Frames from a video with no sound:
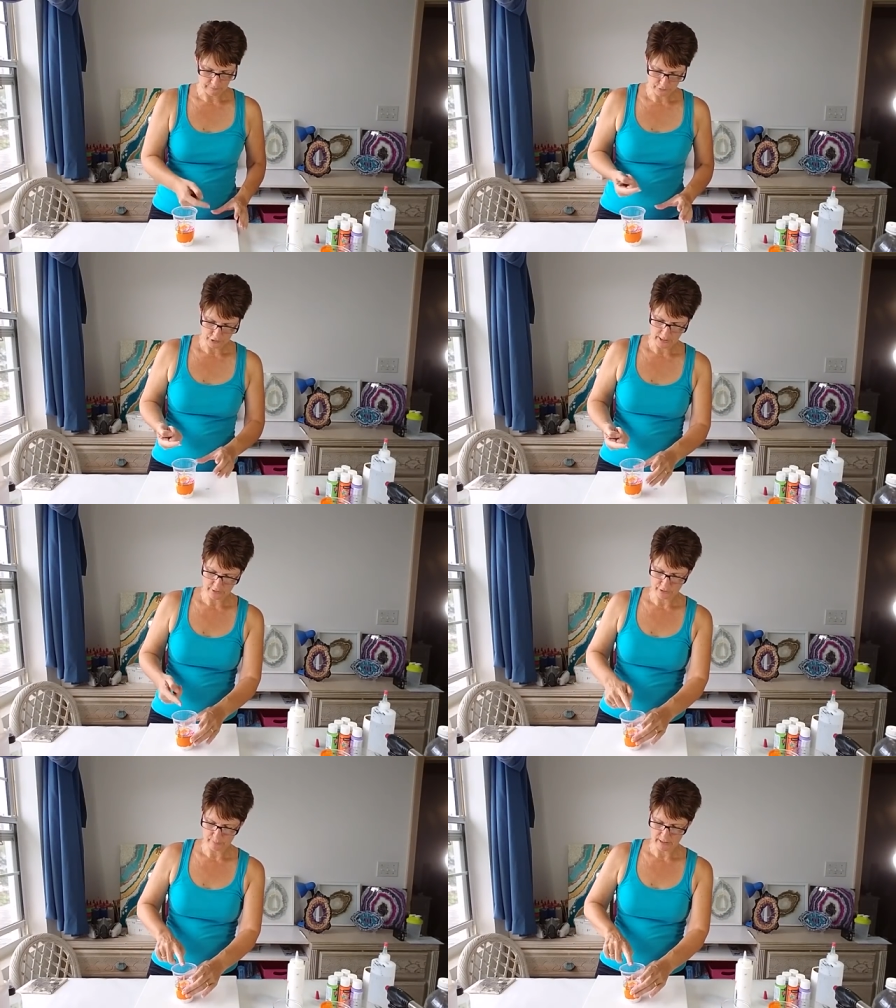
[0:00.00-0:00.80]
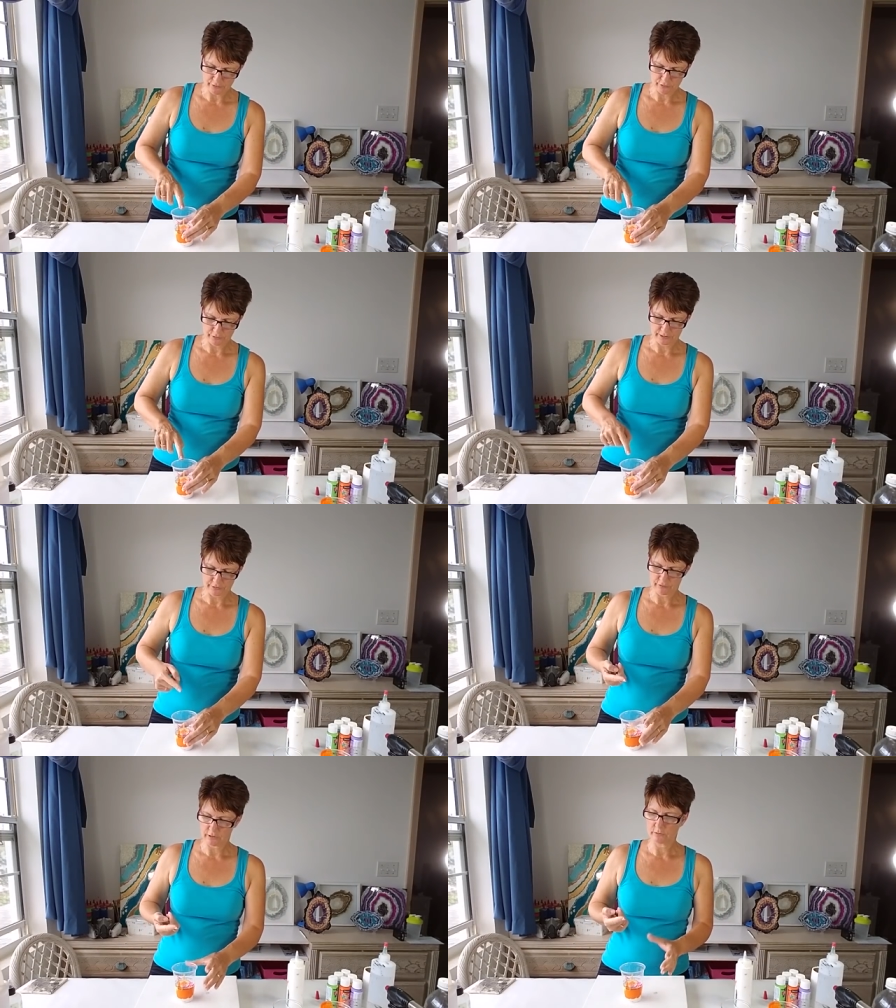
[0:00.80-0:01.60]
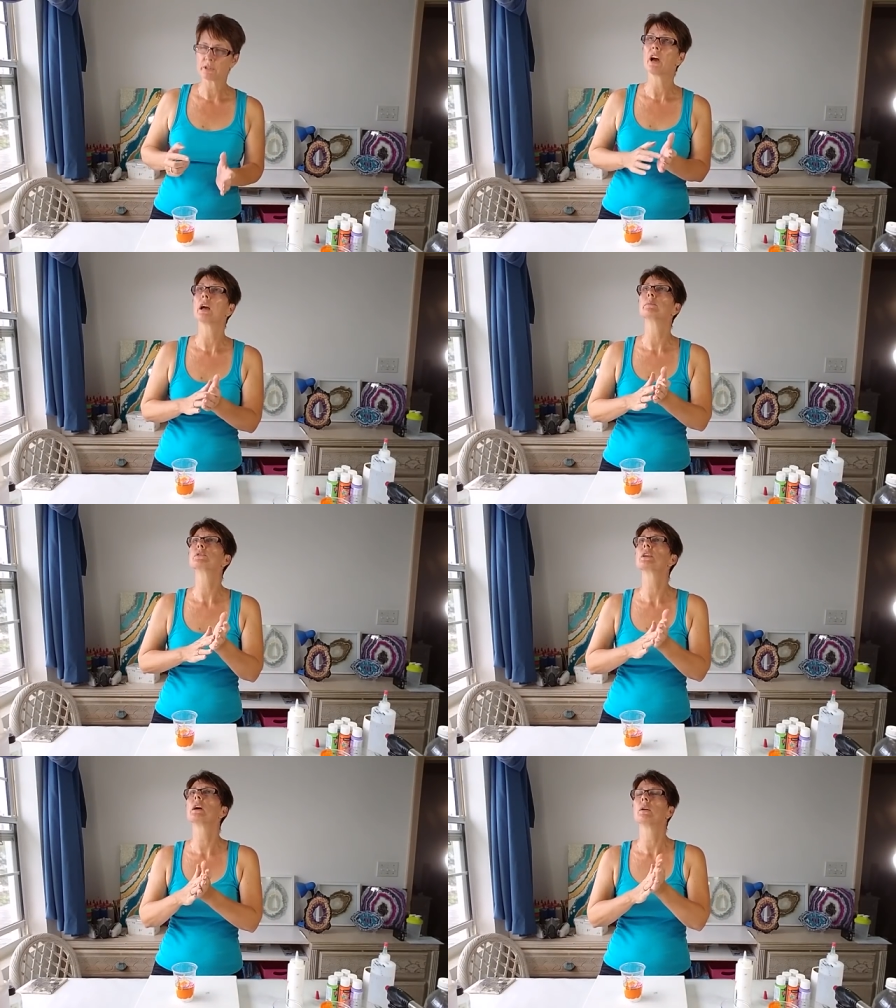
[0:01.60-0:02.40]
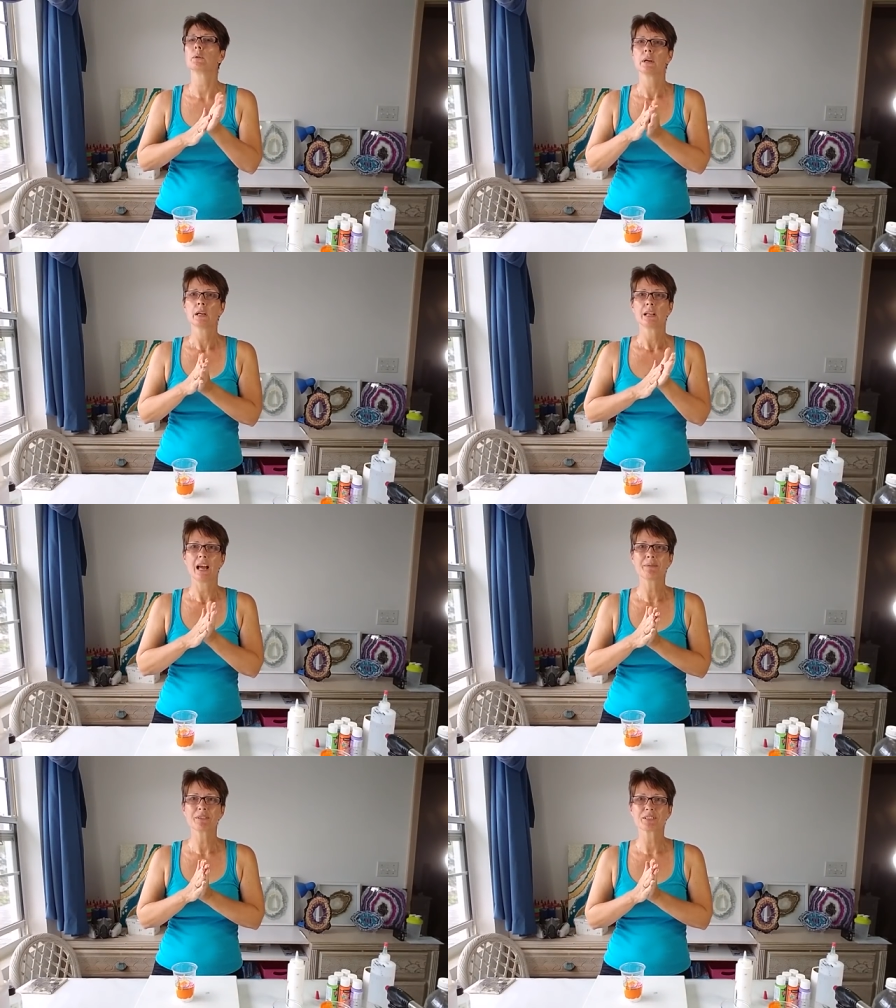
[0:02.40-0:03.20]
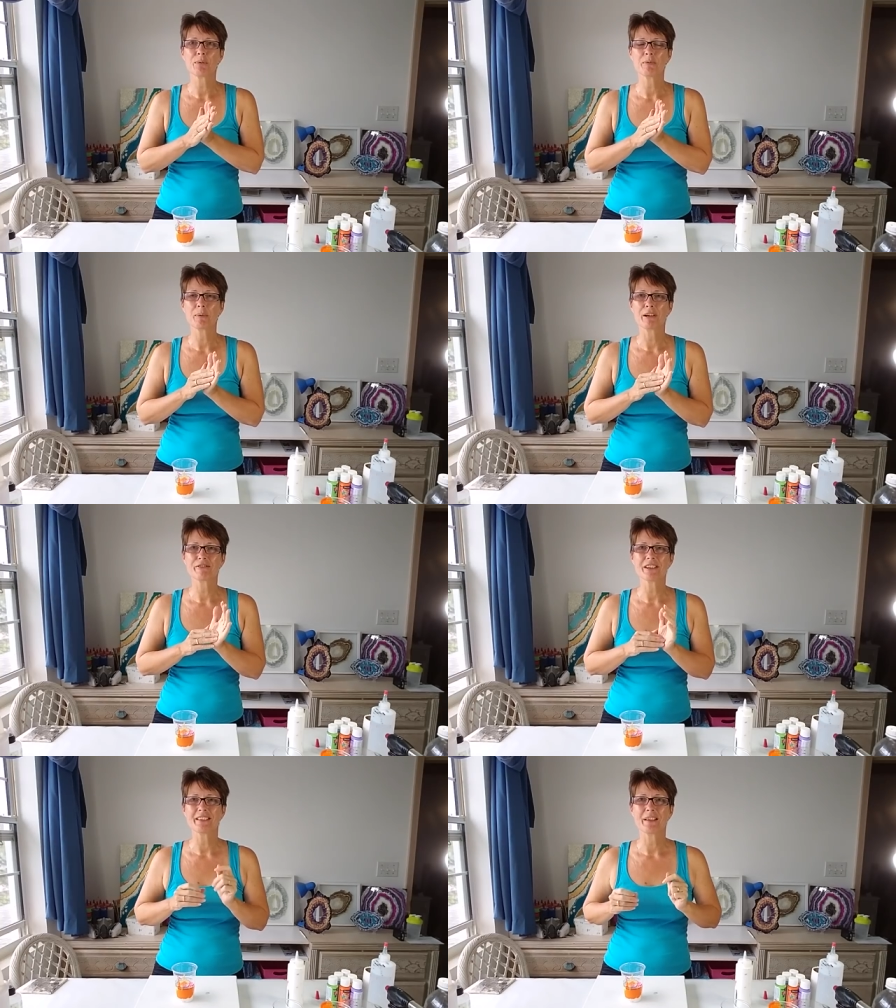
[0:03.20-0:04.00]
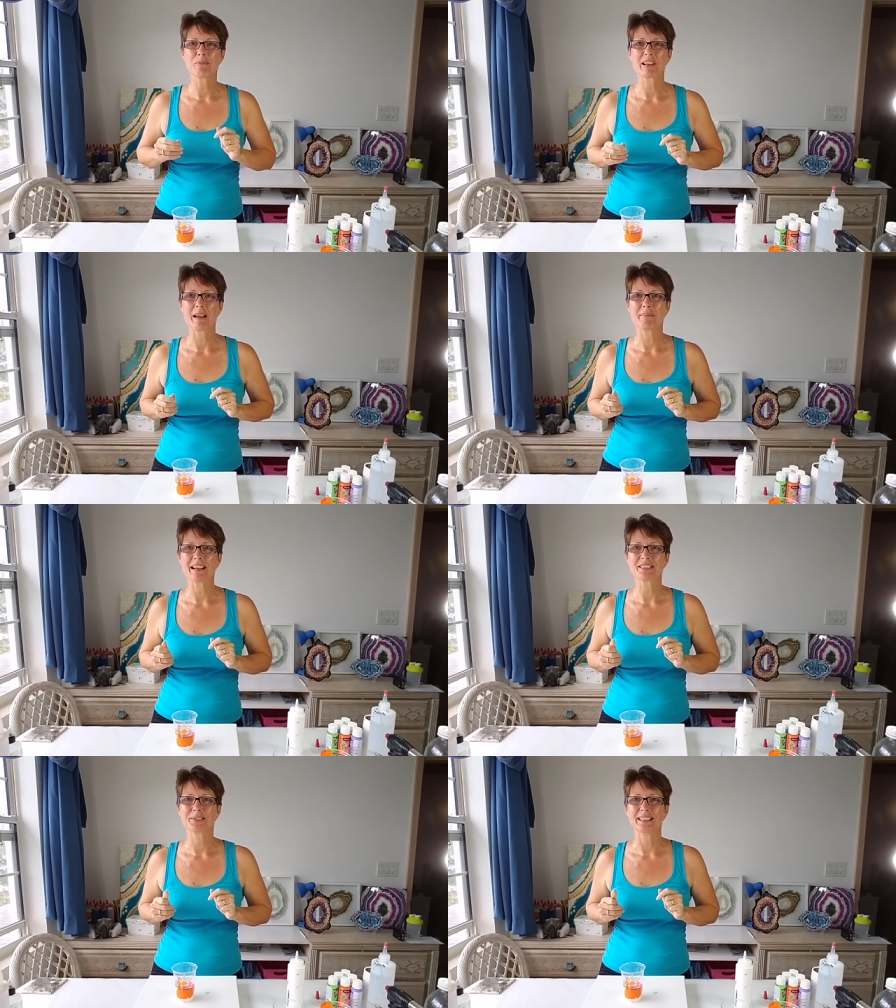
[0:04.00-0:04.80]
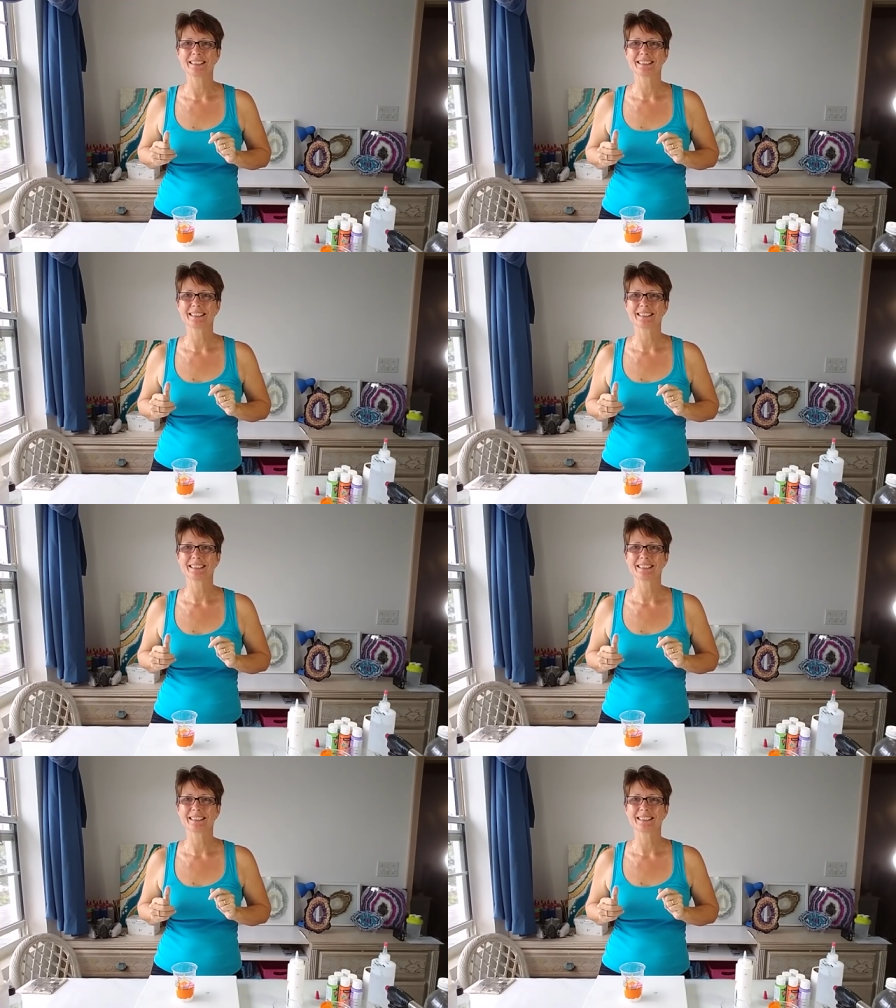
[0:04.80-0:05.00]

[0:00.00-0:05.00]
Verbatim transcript: changed the battery on this for a long time. So I'm going to swap them over and then we'll get back to it.